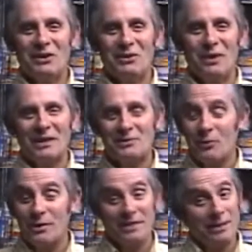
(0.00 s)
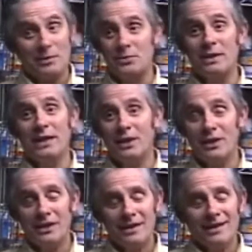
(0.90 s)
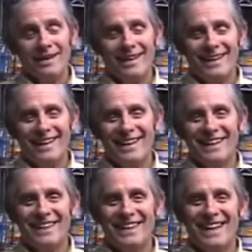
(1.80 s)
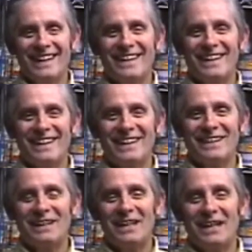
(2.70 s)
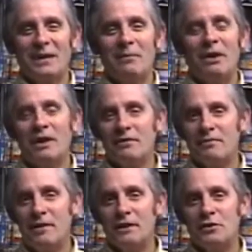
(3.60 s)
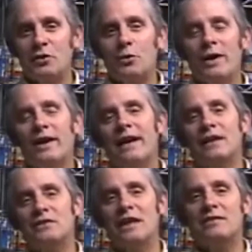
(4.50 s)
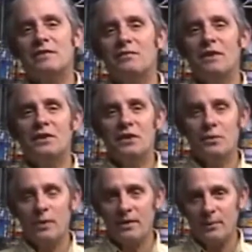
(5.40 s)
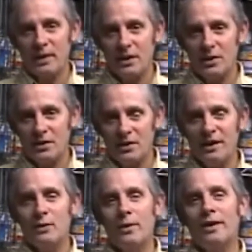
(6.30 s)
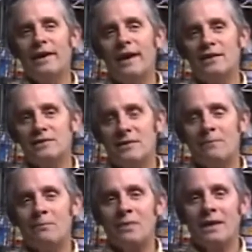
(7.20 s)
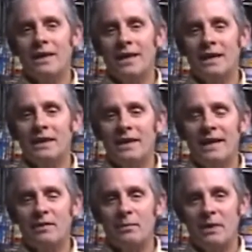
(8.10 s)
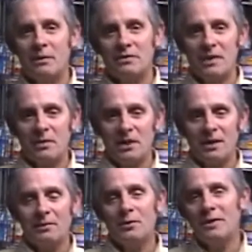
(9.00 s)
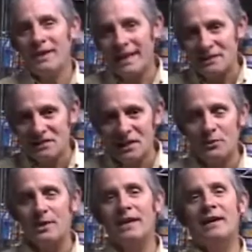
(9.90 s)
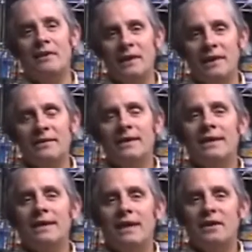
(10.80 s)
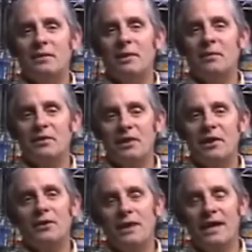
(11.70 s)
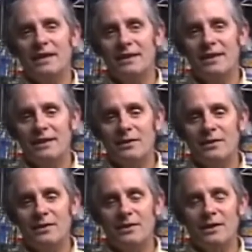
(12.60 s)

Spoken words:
drinks for us. That was really good. And an American Furniture Warehouse gave us a venue where that we could go to their warehouse, and everybody was able to come to a nice central area to be able to locate, or